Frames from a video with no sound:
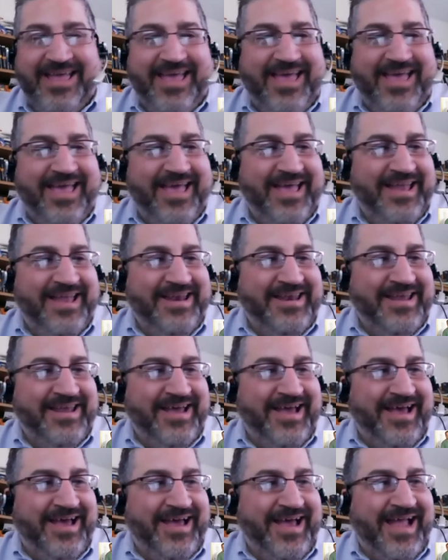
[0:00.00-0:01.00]
And
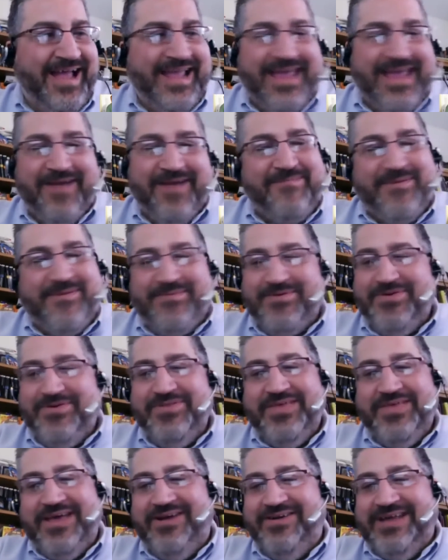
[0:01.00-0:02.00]
I can't remember who
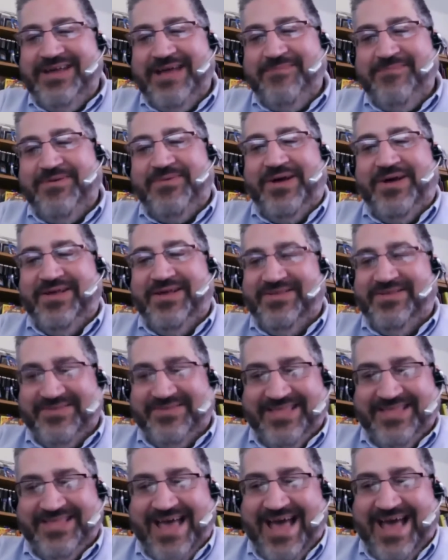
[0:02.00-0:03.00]
the entertainment was
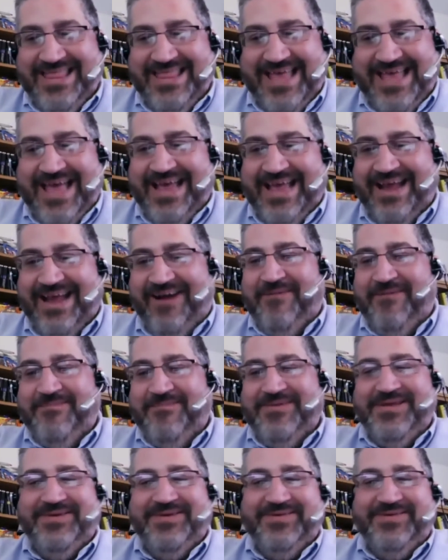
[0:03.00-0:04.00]
that year,
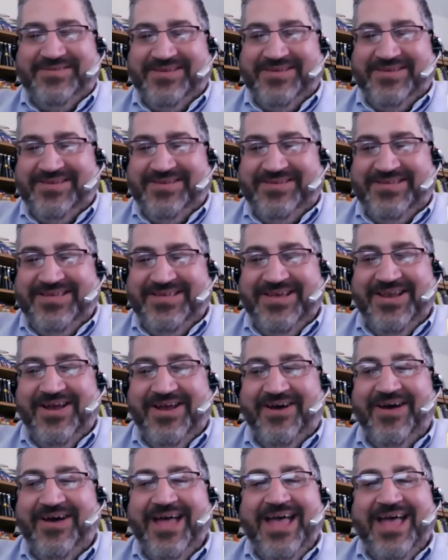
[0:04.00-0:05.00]
but it was just,
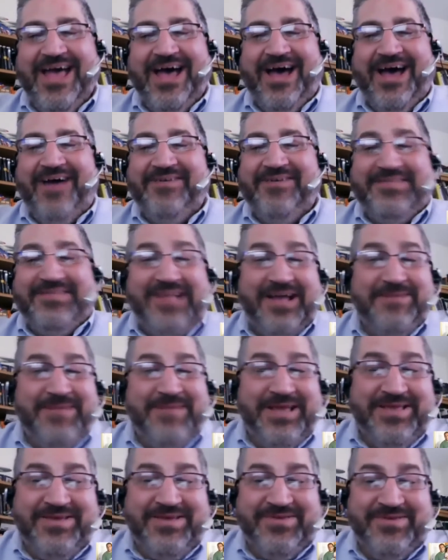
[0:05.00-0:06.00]
I was talking
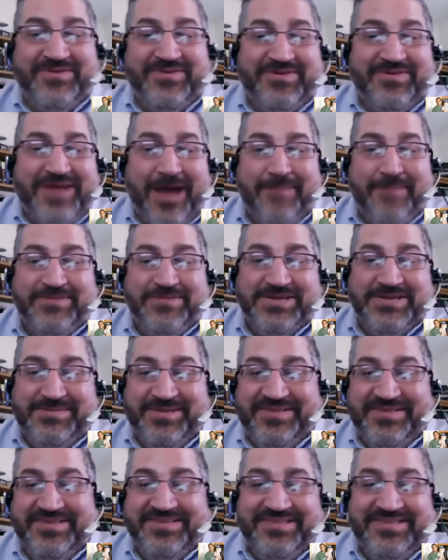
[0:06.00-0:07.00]
about user adoption to
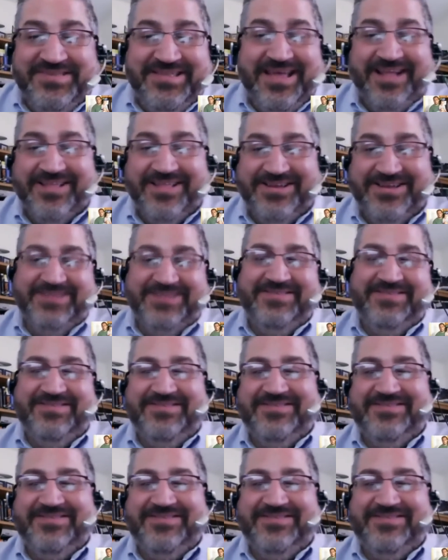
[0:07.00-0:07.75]
business intelligence.